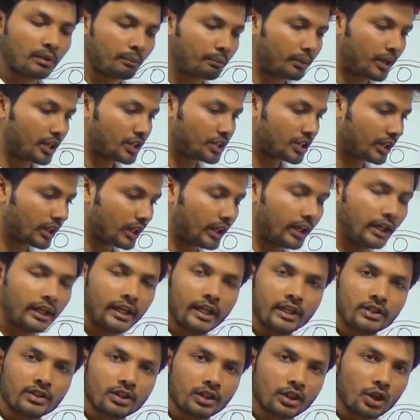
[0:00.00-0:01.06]
the pressure
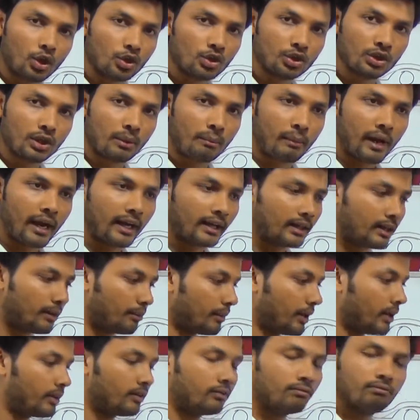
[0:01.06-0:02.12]
gradients and also the Mach
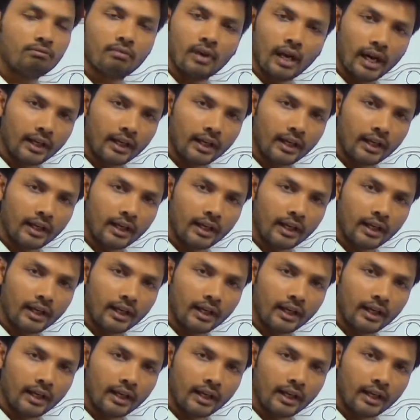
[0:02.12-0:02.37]
number